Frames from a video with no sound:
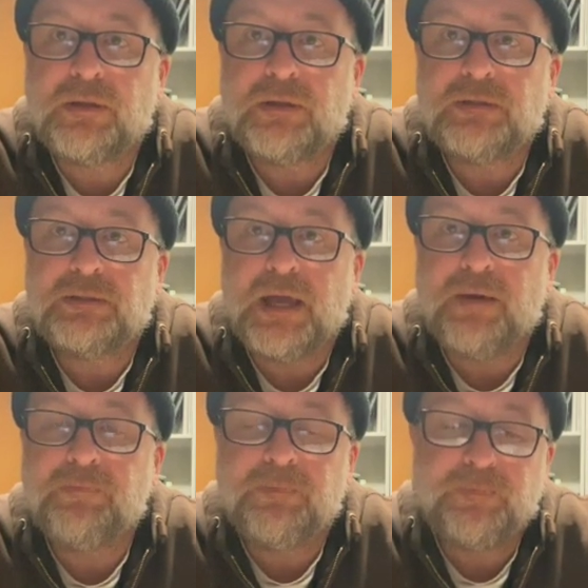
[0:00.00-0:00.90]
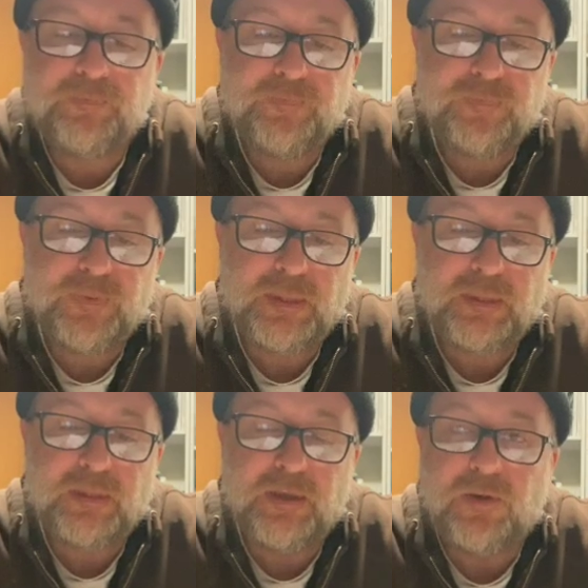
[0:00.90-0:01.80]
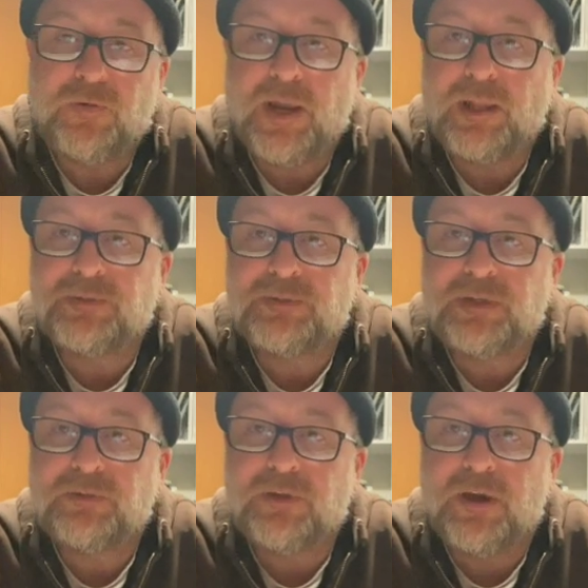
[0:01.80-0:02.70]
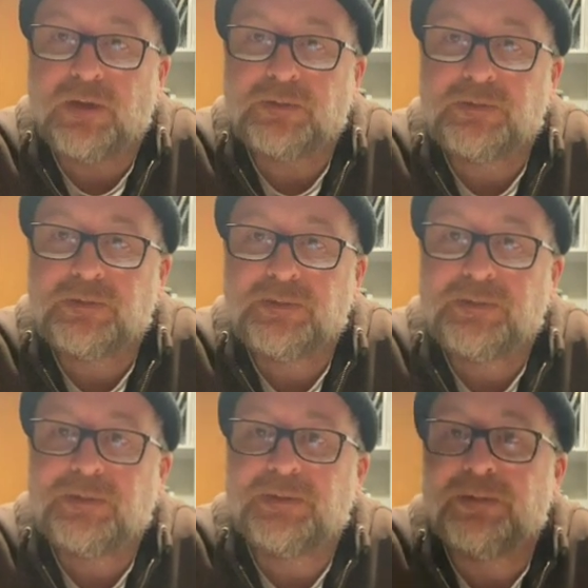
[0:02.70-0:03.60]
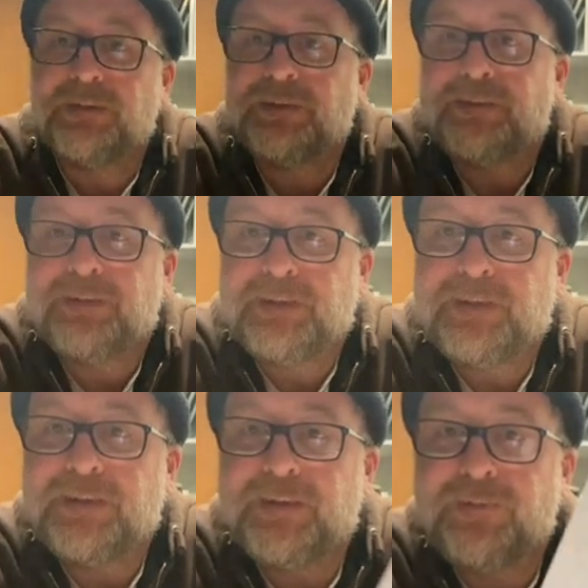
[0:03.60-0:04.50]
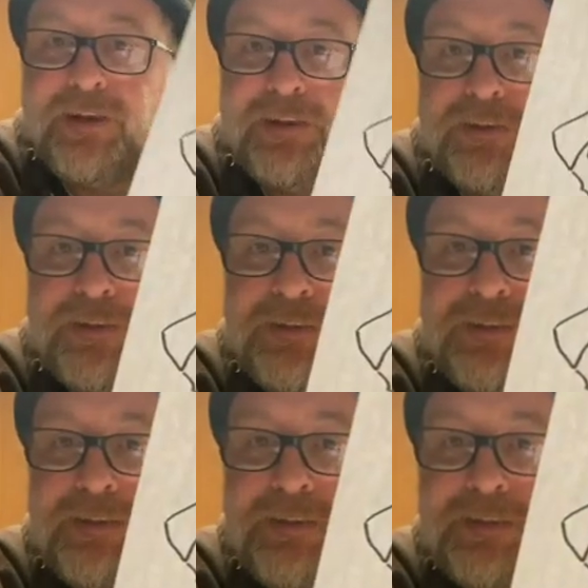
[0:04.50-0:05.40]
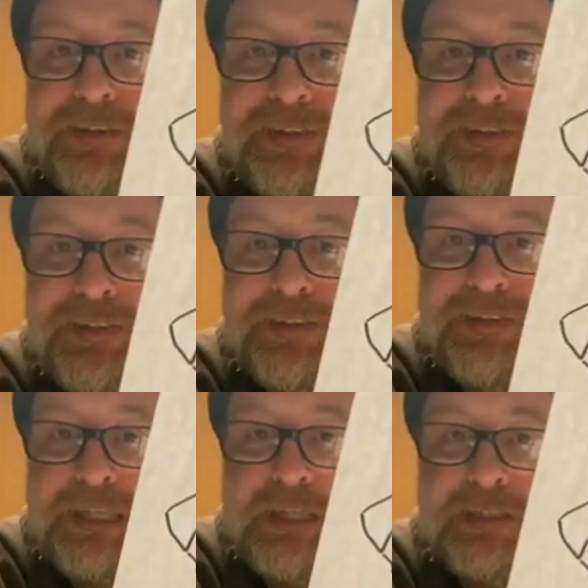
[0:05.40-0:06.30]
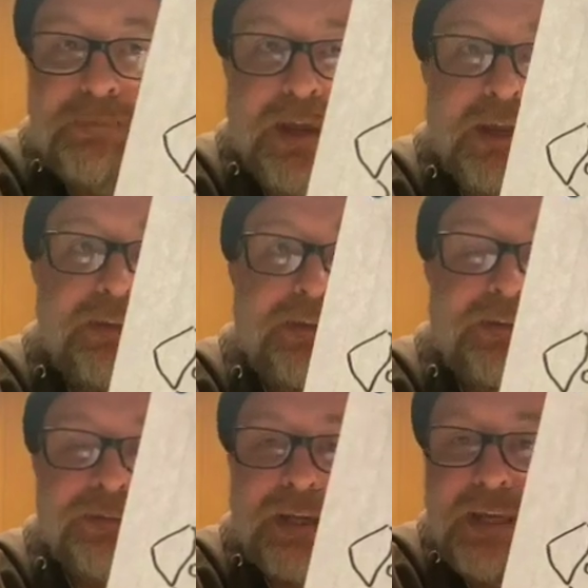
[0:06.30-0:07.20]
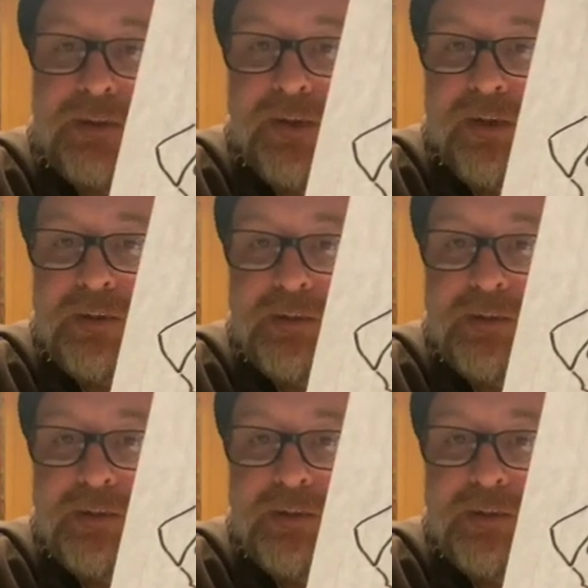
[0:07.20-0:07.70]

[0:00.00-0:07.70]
Stop. All right, let's see your dogs. All right, look. Here's my 30-second dog.